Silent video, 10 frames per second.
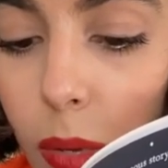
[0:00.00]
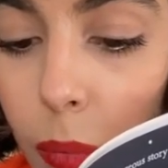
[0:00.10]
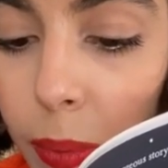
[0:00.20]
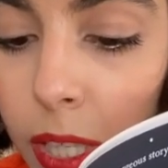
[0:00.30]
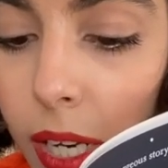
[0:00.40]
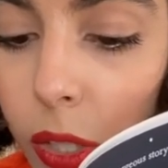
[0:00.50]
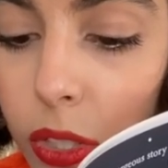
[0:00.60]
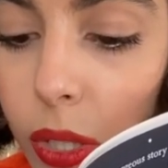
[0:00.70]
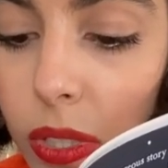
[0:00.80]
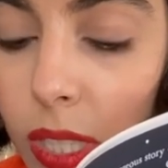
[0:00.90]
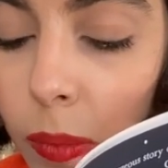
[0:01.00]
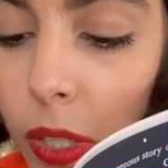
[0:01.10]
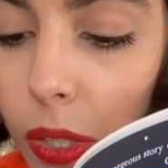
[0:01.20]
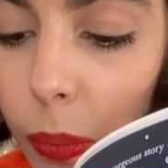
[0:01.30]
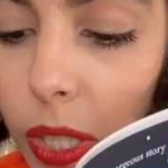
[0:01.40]
Mum and I look so
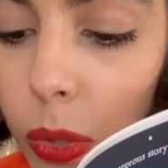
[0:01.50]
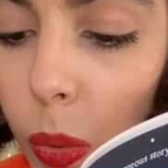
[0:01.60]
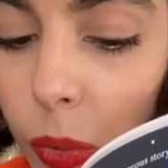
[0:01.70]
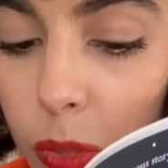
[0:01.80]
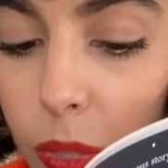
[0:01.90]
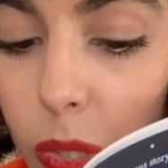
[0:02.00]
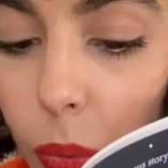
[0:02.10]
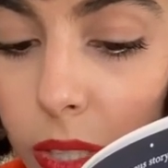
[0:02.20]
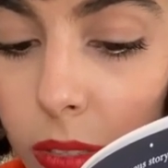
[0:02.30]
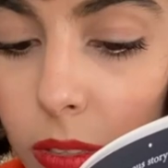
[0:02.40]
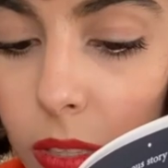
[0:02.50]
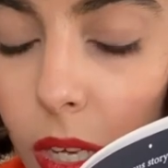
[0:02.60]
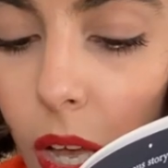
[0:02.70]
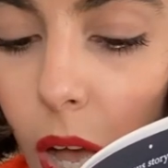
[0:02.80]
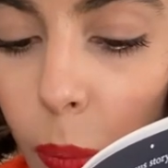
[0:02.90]
similar, we could almost be twins,
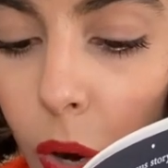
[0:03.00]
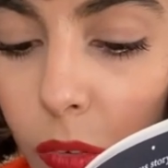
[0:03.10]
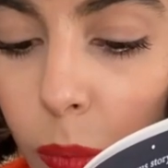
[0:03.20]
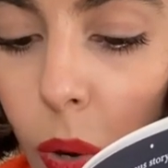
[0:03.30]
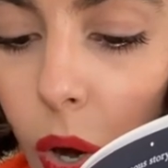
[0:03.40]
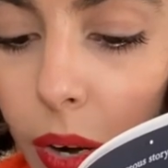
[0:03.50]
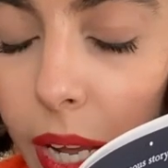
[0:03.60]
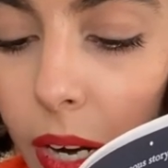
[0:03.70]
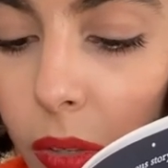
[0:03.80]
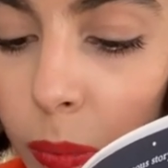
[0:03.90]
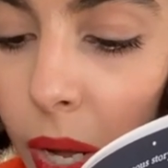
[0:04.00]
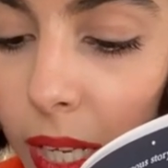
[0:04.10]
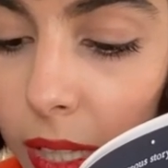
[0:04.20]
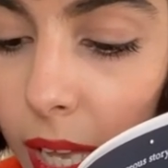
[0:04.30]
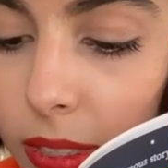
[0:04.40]
apart from our hair and my
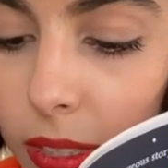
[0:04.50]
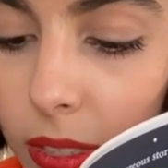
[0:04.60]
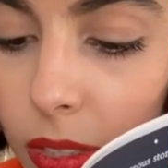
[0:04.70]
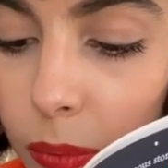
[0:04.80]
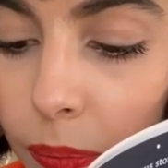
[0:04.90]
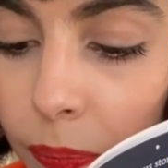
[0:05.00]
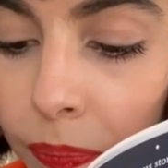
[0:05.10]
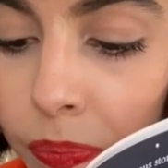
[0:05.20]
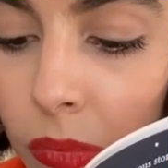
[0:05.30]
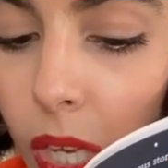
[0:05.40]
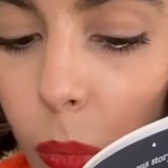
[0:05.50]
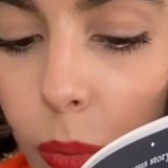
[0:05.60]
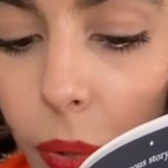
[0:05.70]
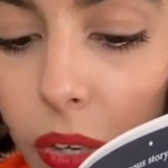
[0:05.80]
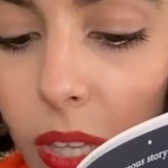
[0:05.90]
glasses. We
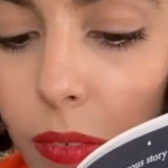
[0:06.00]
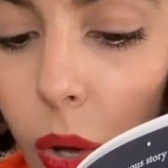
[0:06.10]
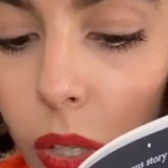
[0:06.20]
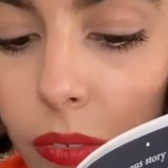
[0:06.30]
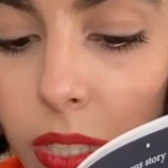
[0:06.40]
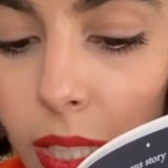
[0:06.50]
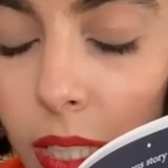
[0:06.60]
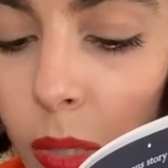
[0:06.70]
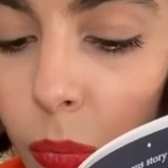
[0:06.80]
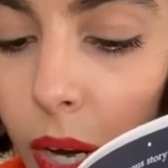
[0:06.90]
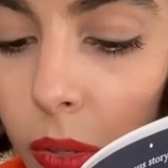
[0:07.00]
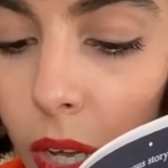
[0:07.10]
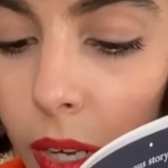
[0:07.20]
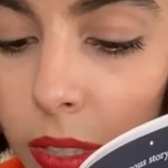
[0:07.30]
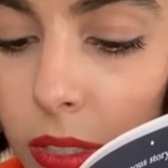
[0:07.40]
both have olive skin and brown
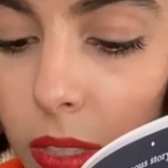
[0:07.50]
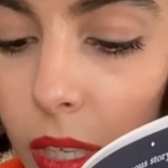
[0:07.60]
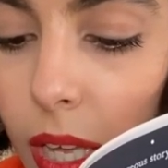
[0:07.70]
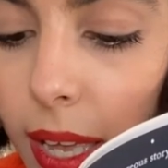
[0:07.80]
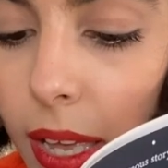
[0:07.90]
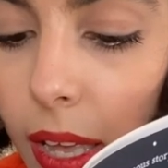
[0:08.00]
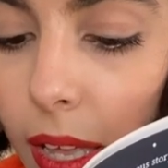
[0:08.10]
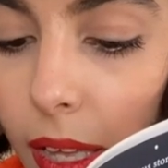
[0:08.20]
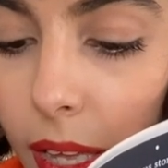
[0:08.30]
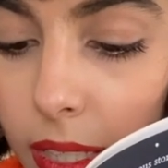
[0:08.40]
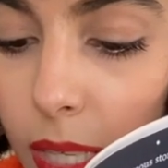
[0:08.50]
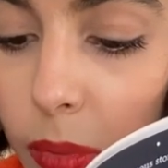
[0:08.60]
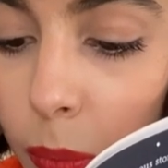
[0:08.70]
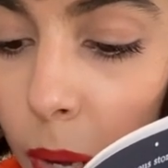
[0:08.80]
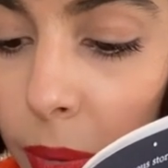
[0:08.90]
eyes. Except
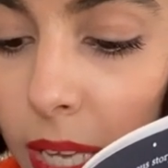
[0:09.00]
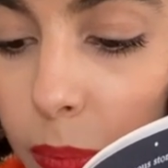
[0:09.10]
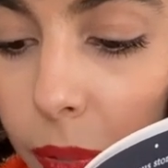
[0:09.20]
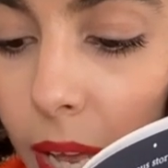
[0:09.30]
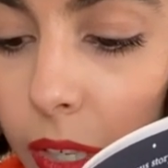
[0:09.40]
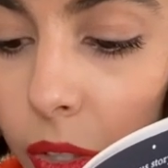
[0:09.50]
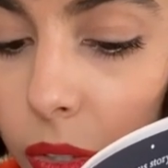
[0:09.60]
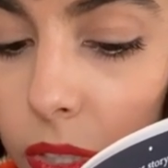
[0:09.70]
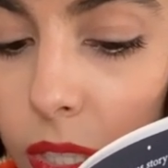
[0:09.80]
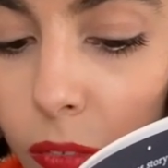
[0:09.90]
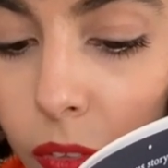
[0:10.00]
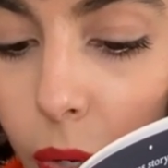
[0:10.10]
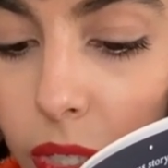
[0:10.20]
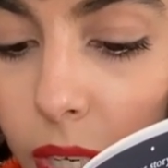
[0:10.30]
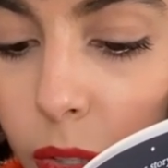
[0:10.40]
Mum has black curls that
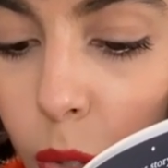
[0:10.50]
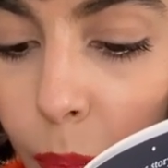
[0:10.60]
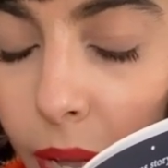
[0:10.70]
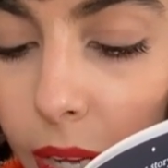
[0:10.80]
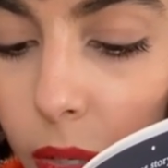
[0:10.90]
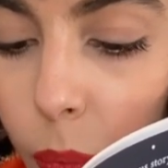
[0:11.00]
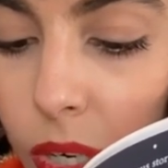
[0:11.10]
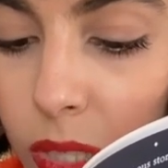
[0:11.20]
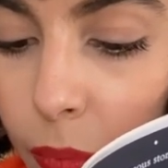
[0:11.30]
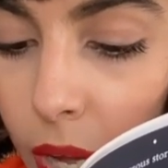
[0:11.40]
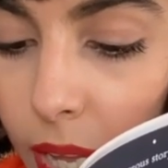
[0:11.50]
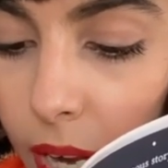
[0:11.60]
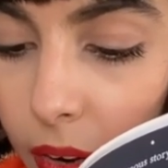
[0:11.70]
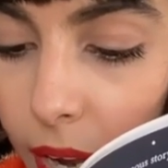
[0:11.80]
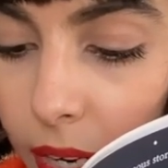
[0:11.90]
float down her back, whereas my
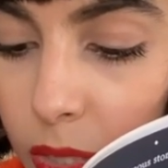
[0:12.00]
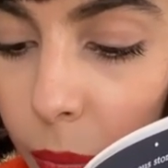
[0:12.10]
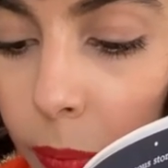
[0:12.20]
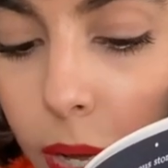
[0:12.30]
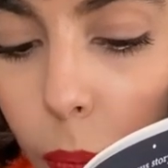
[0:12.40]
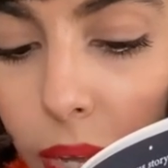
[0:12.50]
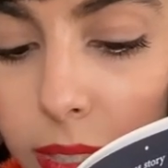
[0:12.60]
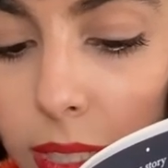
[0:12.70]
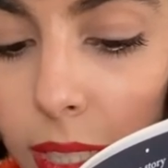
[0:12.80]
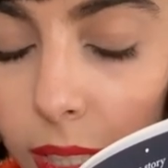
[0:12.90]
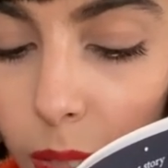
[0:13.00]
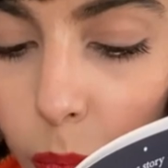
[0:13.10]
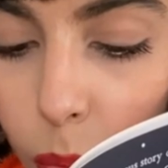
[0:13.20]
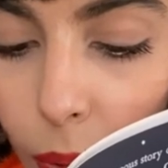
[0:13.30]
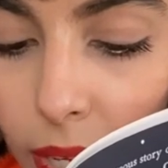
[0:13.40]
hair hangs by my waist in
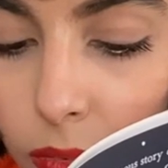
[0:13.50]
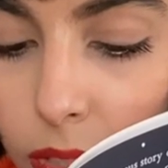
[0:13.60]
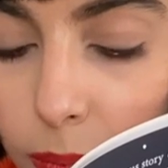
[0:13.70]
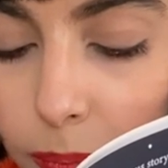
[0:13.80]
limp waves.